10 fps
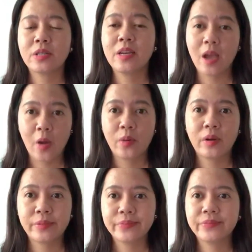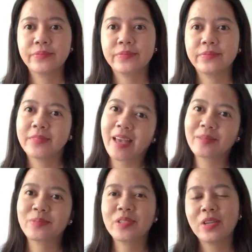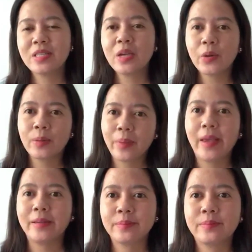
an hour. Yeah, so it's a good pay.